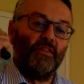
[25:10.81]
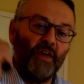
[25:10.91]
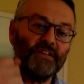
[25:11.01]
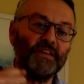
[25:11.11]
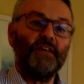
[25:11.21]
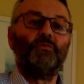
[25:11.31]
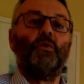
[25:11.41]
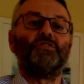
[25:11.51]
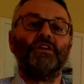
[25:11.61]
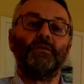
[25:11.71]
Thanks again for
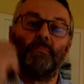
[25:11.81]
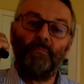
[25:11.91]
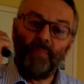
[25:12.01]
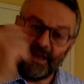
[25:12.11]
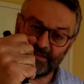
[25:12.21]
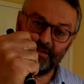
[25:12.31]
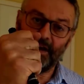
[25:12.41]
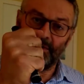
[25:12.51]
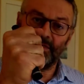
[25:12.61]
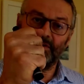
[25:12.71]
watching. Best of
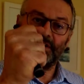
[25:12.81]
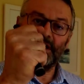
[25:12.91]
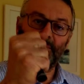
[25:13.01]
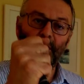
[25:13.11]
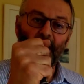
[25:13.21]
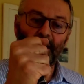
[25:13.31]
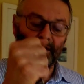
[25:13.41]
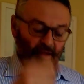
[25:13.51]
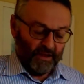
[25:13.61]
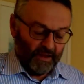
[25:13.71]
luck with your daily
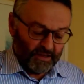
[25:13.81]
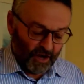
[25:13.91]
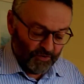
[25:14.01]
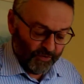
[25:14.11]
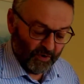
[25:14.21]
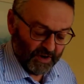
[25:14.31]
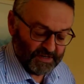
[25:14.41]
plan. Go for